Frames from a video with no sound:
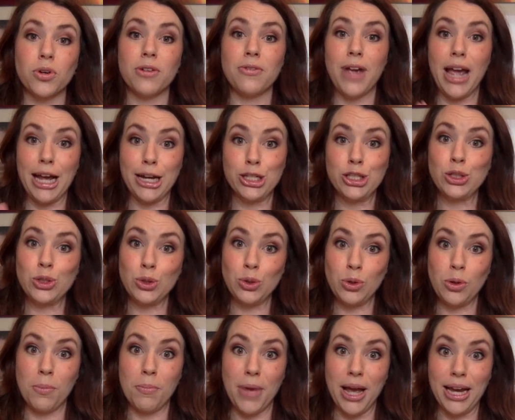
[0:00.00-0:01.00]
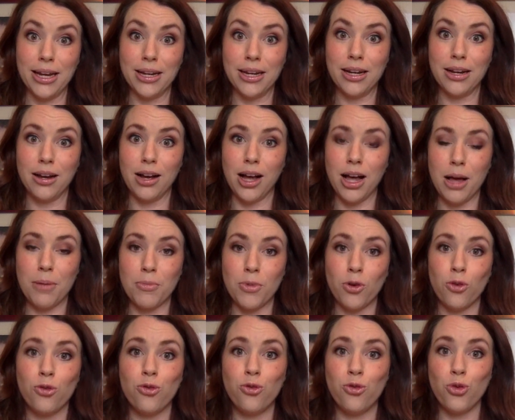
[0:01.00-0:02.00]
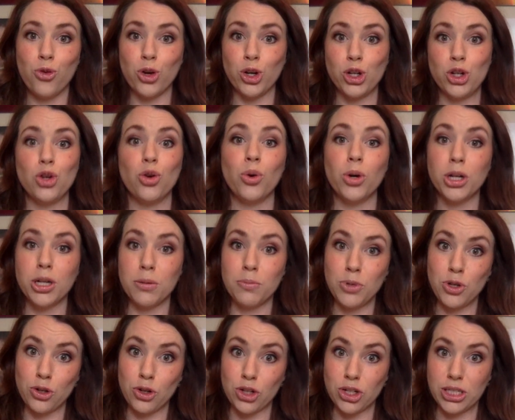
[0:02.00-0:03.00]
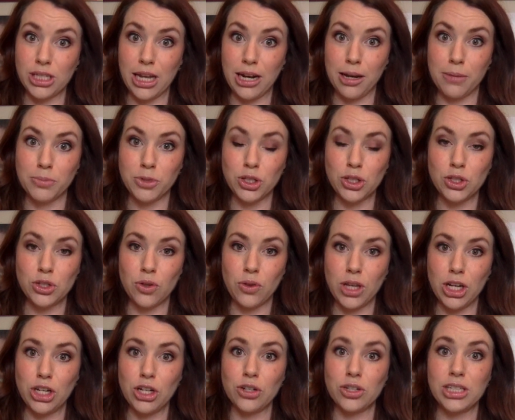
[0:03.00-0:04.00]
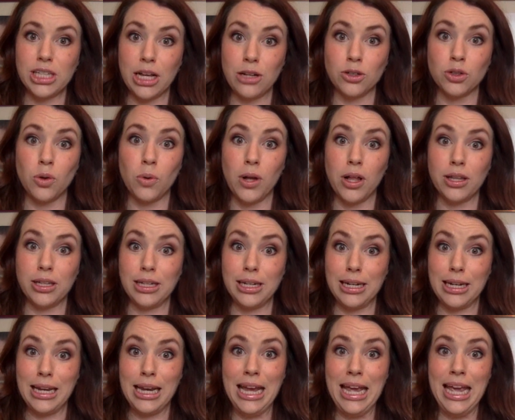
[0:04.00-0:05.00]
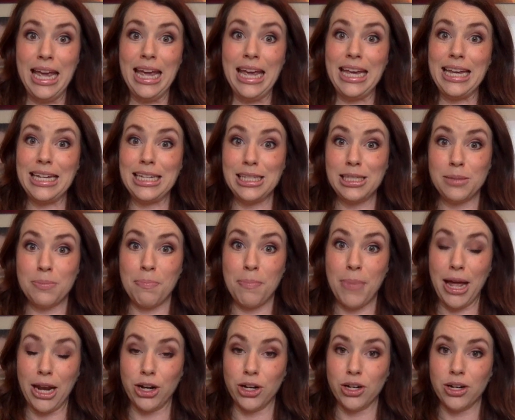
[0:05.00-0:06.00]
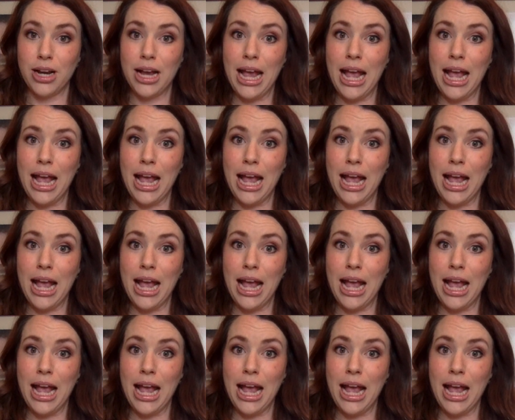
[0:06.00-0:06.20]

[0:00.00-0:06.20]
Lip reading: of external mic for your computer setup, just so that your sound quality is better.